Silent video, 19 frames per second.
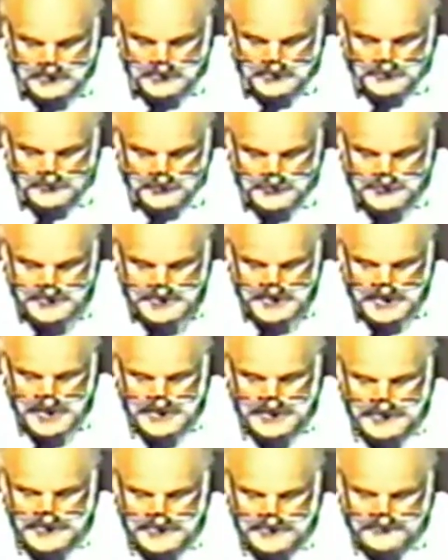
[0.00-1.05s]
for thee I
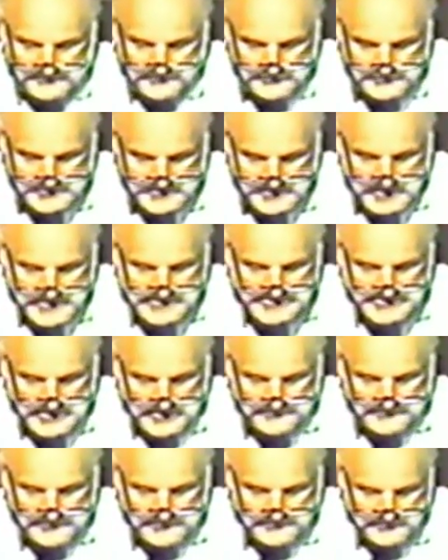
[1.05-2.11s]
live, for thee I
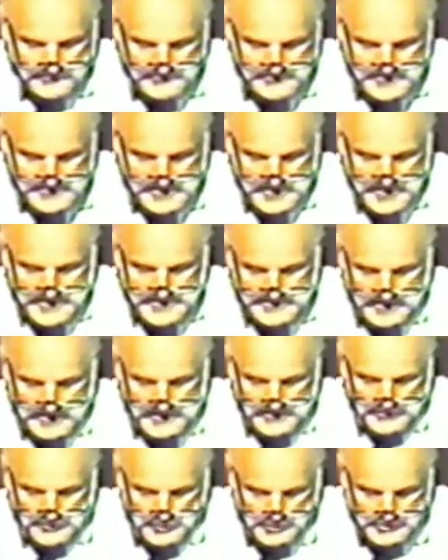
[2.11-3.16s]
suffer, for thee I
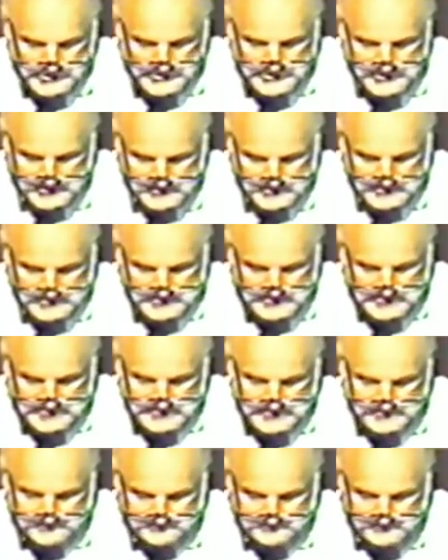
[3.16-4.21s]
die. Lord
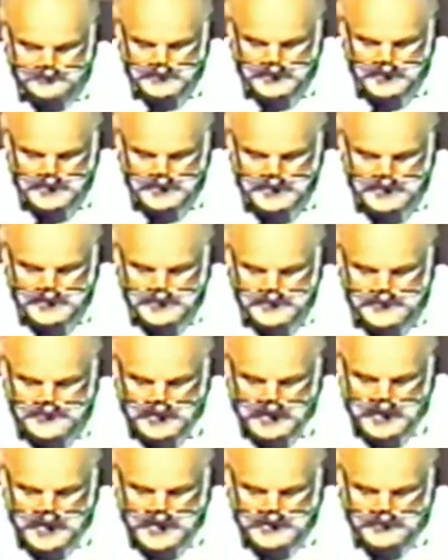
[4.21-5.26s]
Jesus,
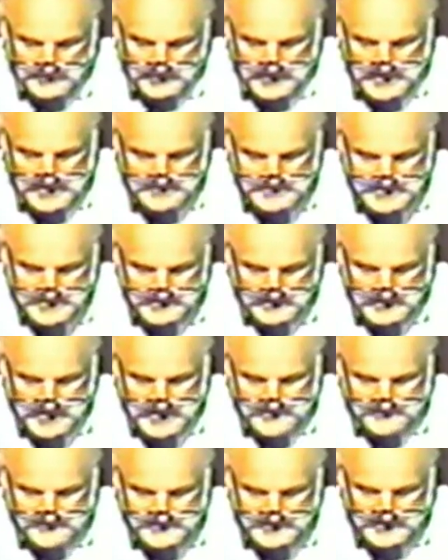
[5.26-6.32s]
thine will I be in
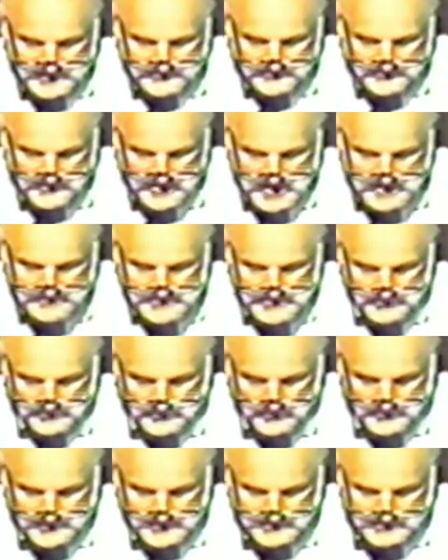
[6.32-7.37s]
life and death. Grant me, O
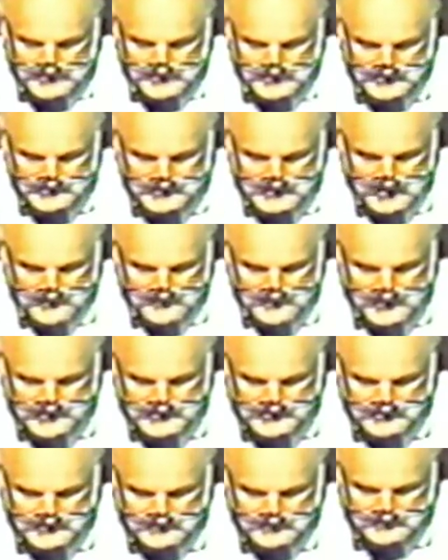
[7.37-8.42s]
Lord, eternal
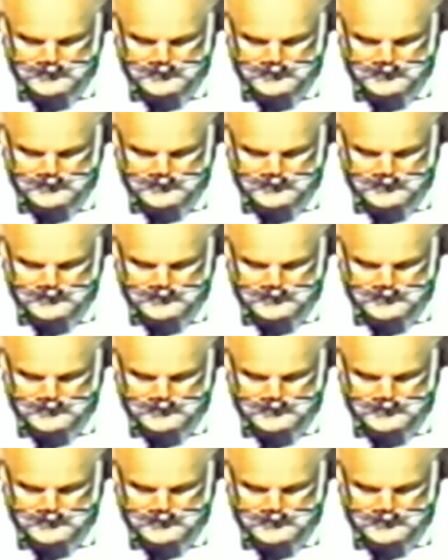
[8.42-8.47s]
salvation.